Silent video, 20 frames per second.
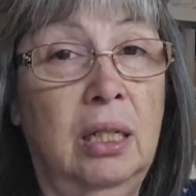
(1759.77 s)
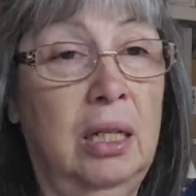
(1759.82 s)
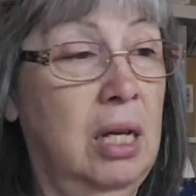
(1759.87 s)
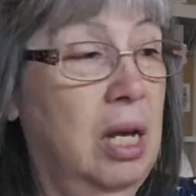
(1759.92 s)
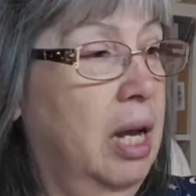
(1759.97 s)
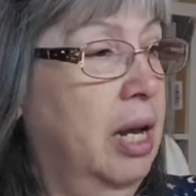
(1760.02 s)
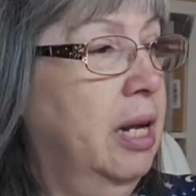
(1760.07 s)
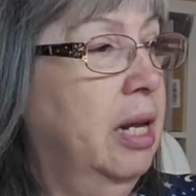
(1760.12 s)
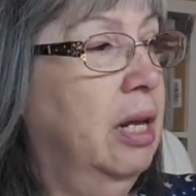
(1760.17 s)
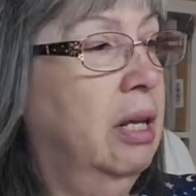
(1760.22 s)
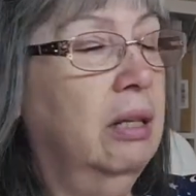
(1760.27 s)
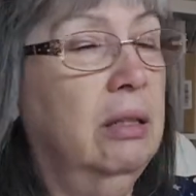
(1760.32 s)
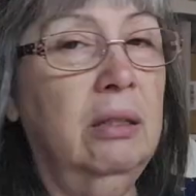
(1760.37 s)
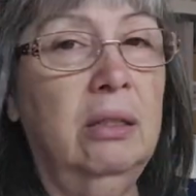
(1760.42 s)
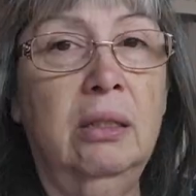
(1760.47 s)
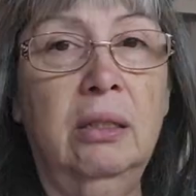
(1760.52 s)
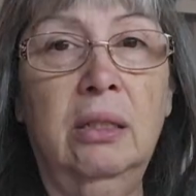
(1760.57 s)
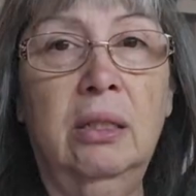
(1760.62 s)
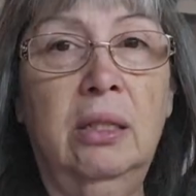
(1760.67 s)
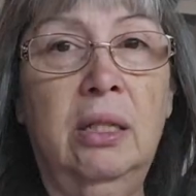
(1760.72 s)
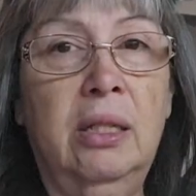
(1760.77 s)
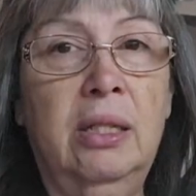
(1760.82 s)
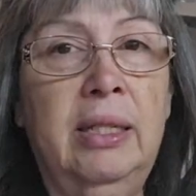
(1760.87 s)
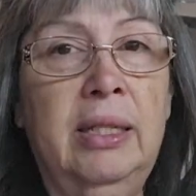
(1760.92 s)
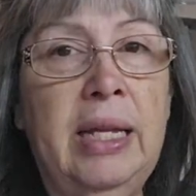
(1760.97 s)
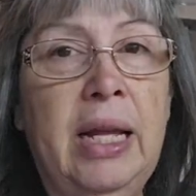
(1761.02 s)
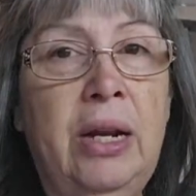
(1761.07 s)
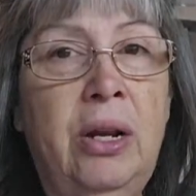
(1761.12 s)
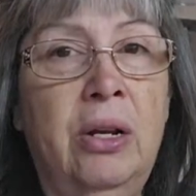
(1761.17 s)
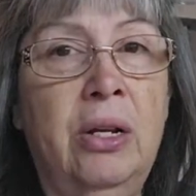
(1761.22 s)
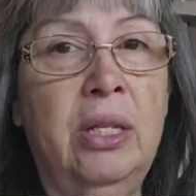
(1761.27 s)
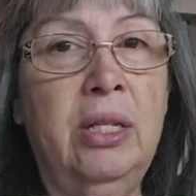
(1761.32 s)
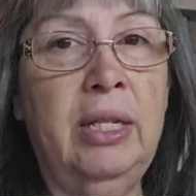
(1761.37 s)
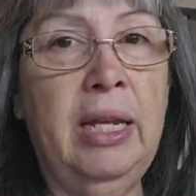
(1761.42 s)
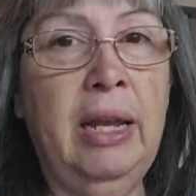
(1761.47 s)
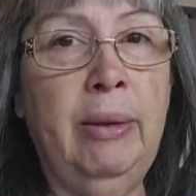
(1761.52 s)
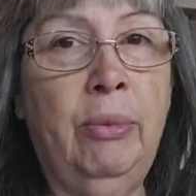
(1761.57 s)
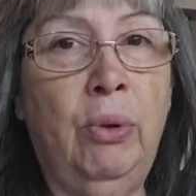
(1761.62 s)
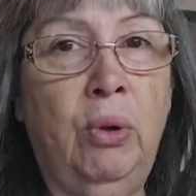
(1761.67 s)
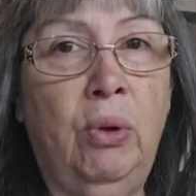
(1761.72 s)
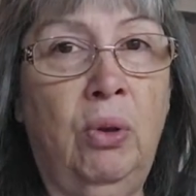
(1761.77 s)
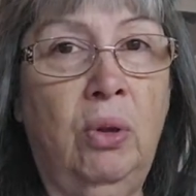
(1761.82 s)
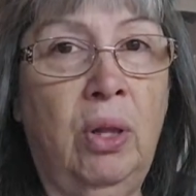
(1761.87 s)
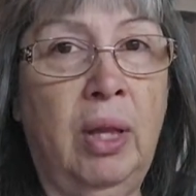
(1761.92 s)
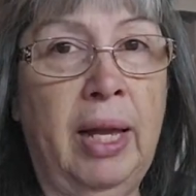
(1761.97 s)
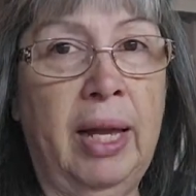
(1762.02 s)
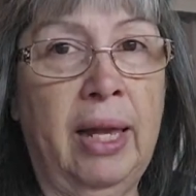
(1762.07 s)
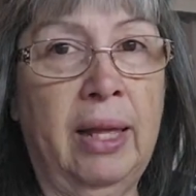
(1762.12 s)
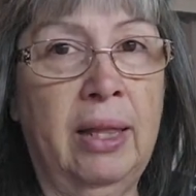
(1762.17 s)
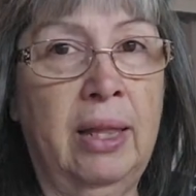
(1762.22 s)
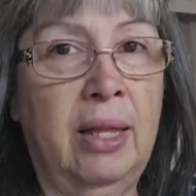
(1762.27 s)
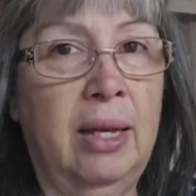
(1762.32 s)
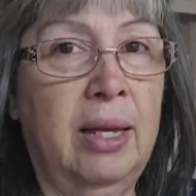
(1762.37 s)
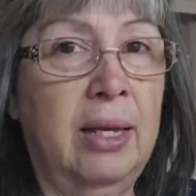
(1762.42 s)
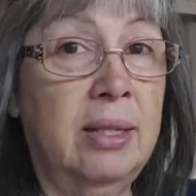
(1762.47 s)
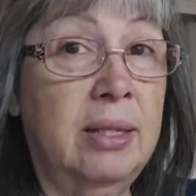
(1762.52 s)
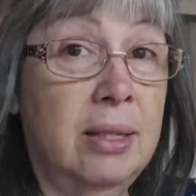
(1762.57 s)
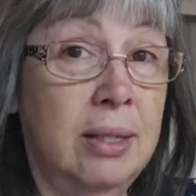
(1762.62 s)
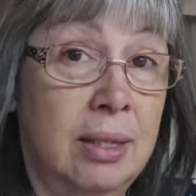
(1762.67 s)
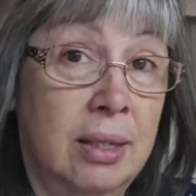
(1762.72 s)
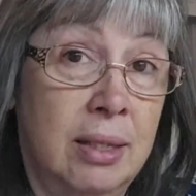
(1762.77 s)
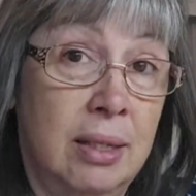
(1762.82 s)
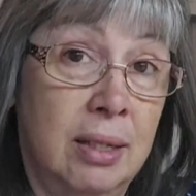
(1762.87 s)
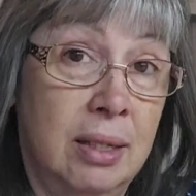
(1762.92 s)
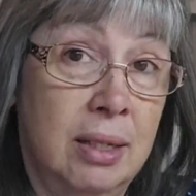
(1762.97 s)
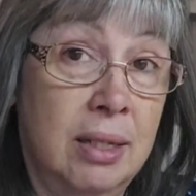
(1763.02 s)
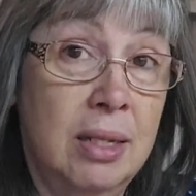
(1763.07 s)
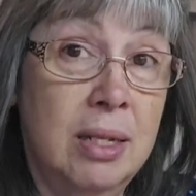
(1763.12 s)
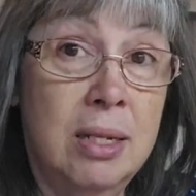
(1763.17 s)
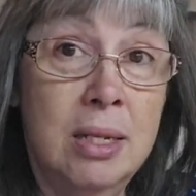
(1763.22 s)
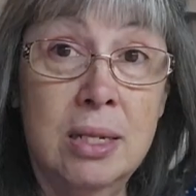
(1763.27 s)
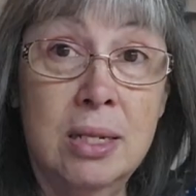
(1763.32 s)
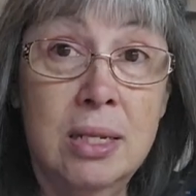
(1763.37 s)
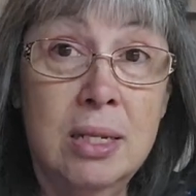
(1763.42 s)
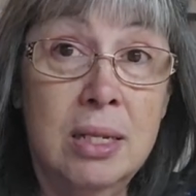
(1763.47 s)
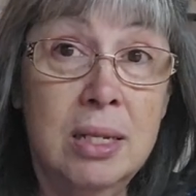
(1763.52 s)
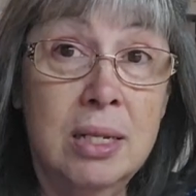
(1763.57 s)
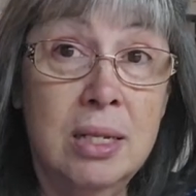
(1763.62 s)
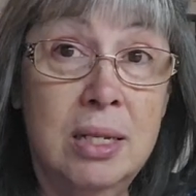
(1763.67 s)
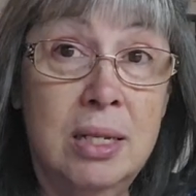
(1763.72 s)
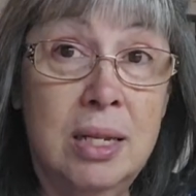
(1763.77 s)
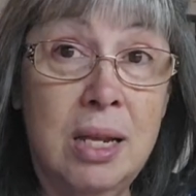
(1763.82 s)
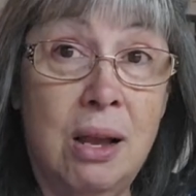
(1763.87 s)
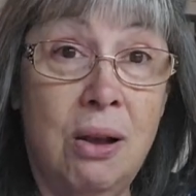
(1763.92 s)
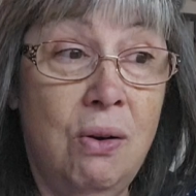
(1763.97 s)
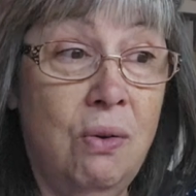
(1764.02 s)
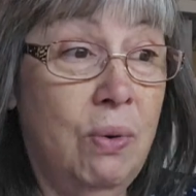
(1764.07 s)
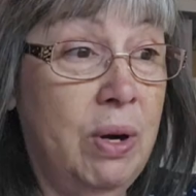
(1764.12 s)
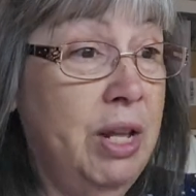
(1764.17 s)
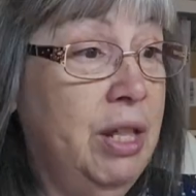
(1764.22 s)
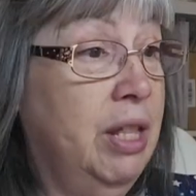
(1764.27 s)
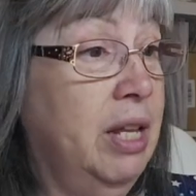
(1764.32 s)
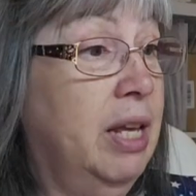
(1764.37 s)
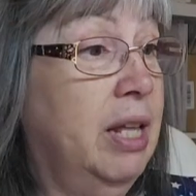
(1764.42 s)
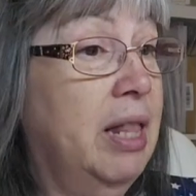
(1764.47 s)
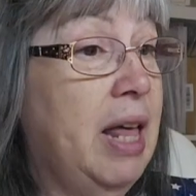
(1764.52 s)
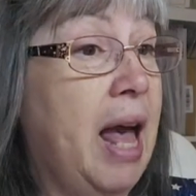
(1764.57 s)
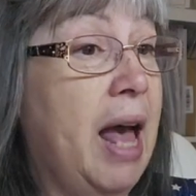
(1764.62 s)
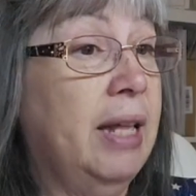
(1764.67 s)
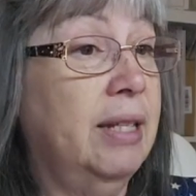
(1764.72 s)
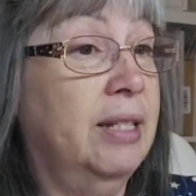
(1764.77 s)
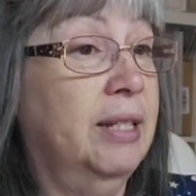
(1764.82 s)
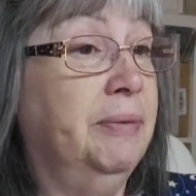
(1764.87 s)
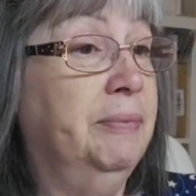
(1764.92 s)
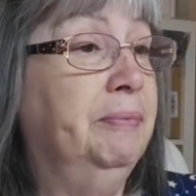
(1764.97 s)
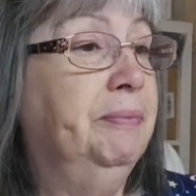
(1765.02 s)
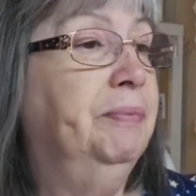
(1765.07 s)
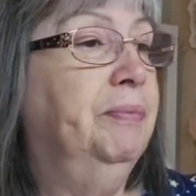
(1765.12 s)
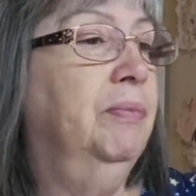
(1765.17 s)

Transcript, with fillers: kind of to set on a table like this. So what do you think of that?